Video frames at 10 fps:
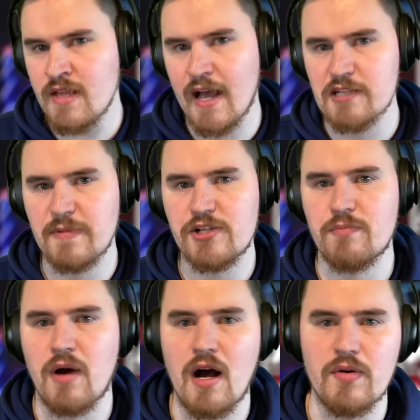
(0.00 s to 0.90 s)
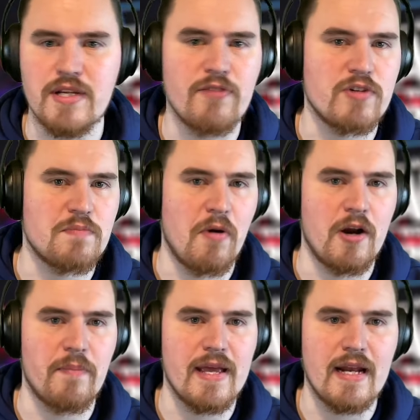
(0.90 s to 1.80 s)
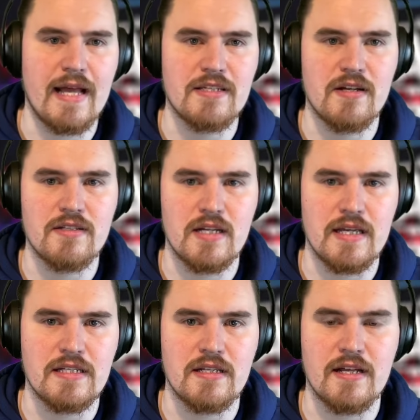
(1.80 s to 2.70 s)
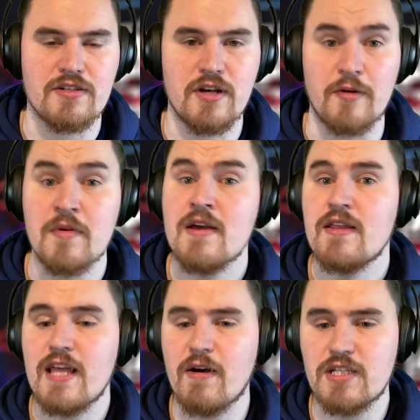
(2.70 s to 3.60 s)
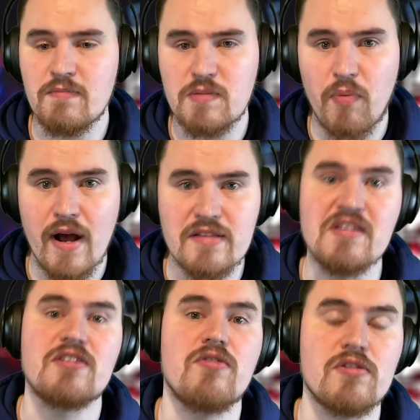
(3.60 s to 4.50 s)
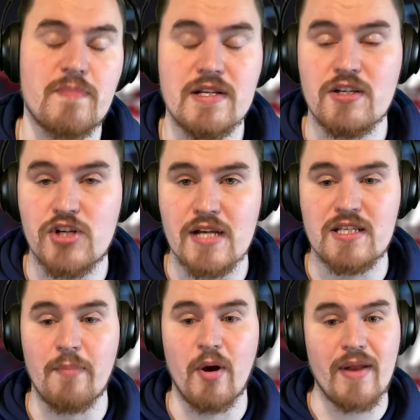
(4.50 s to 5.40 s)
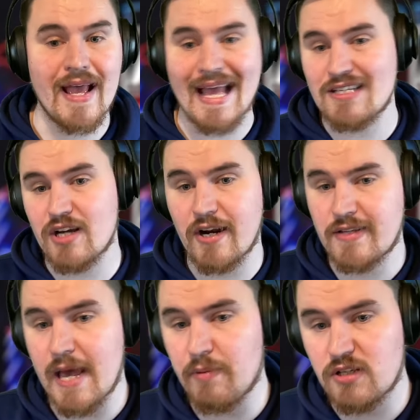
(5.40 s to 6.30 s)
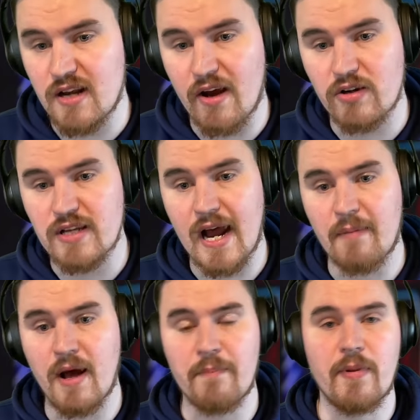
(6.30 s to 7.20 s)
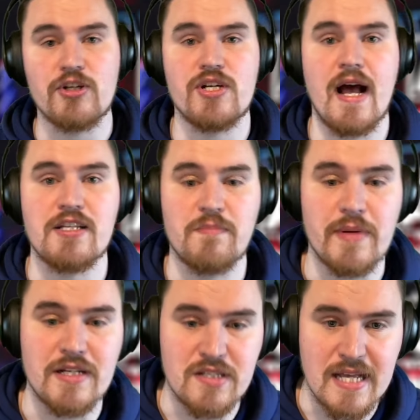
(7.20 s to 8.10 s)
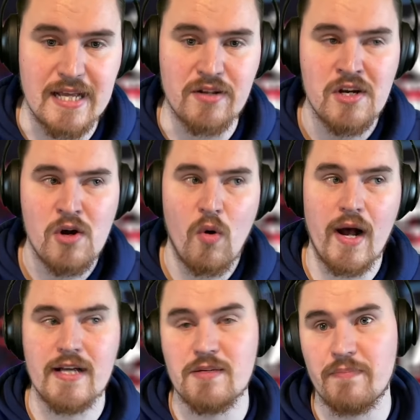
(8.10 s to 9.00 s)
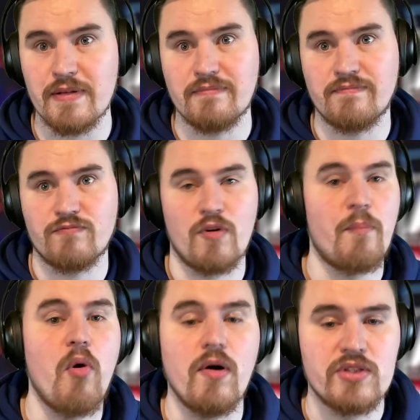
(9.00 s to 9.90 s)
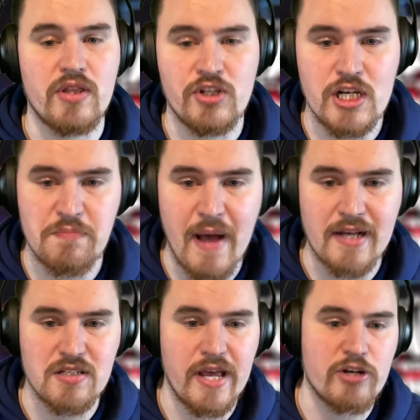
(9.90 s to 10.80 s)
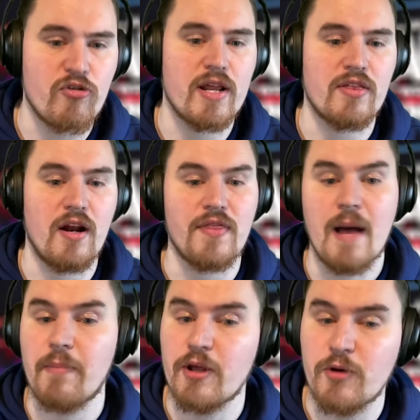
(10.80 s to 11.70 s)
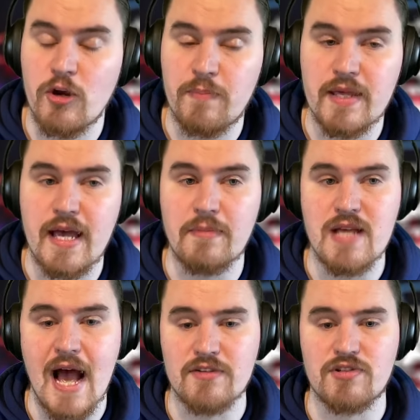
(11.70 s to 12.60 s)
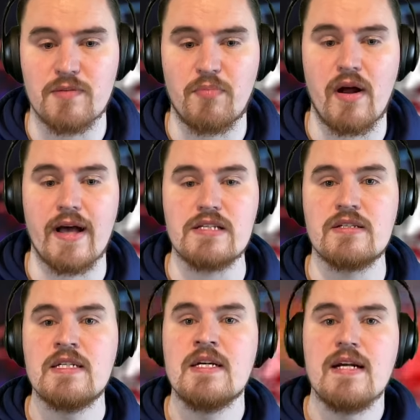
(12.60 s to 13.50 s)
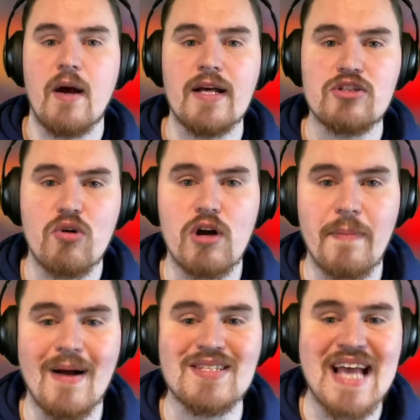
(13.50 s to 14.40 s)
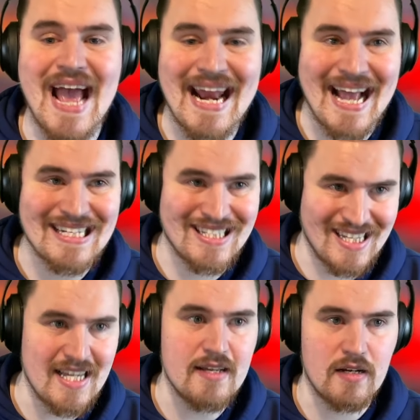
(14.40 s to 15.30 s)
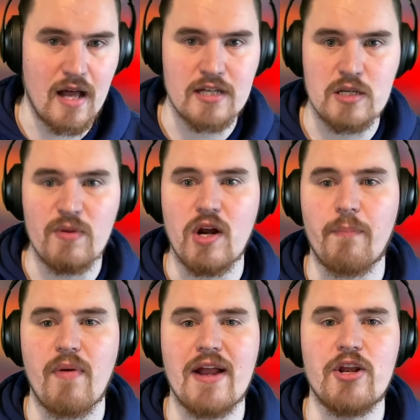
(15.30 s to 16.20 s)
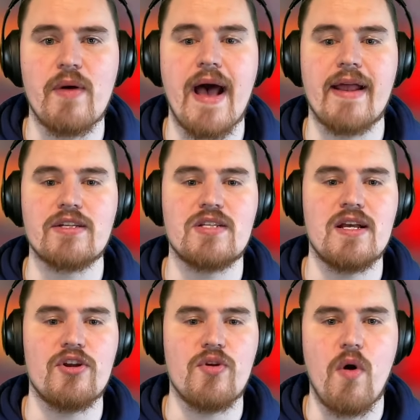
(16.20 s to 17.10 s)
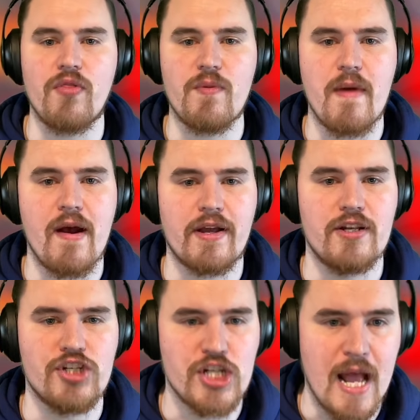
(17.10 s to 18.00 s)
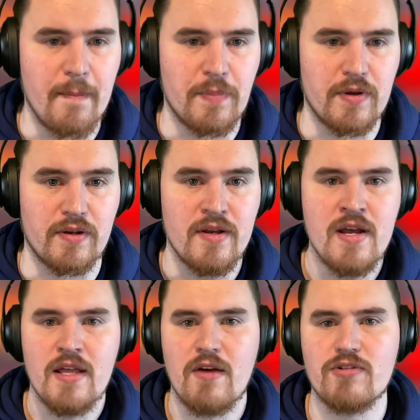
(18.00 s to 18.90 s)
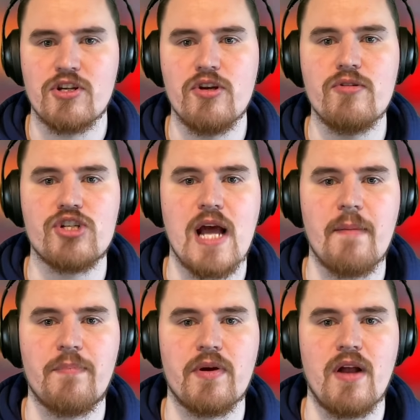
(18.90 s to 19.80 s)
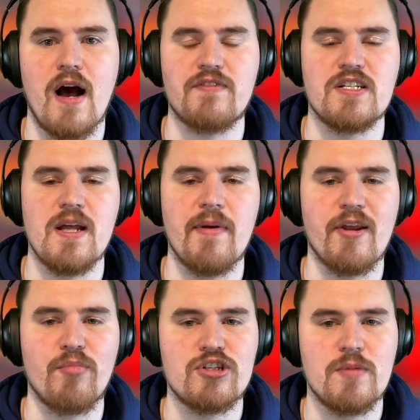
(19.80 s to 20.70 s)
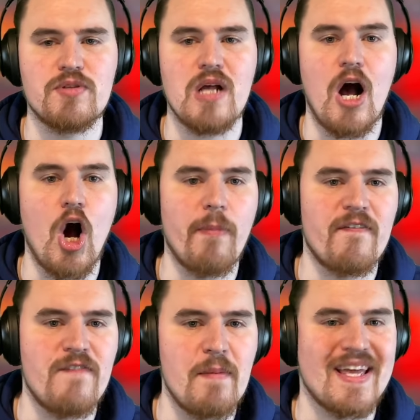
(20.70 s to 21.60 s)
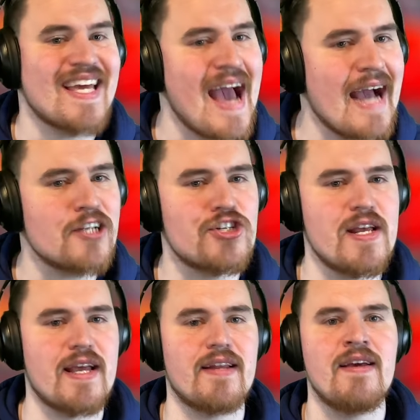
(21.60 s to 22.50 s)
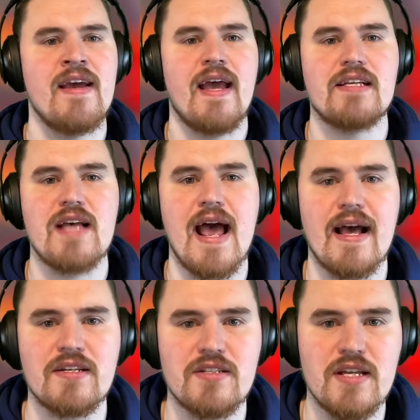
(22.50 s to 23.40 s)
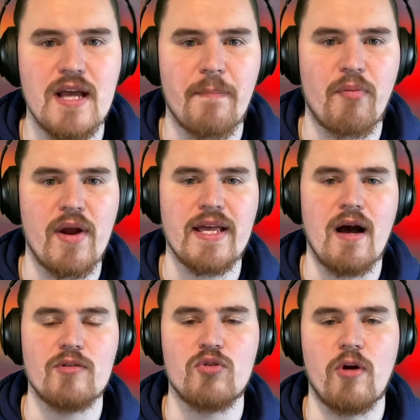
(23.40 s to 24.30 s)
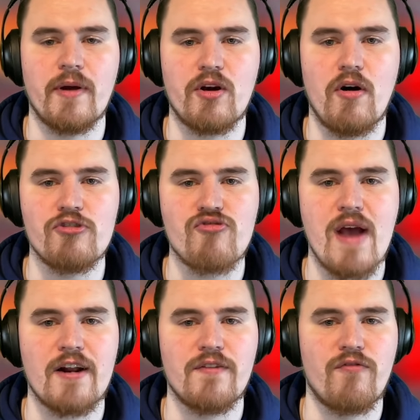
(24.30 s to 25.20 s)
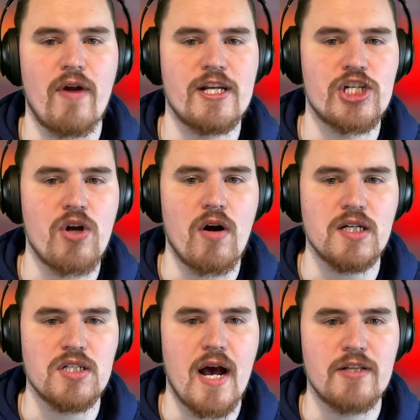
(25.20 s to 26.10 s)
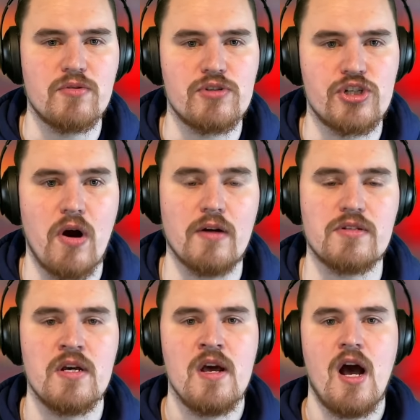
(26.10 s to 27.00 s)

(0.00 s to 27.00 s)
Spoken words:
As mentioned, Mahal did respond, but he later deleted it. So there are some surprises, not been suggested that Moné isn't going to debut tonight on Dynamite, but she hasn't been seen or hasn't been reported that she's backstage or anything like that, but it could be kept as a surprise. Now let's talk about NXT last up. We got a brand new NXT North American champion. There is a new champion after WWE superstar Obafemi cashed in his NXT breakout tournament contract for a shock title shot.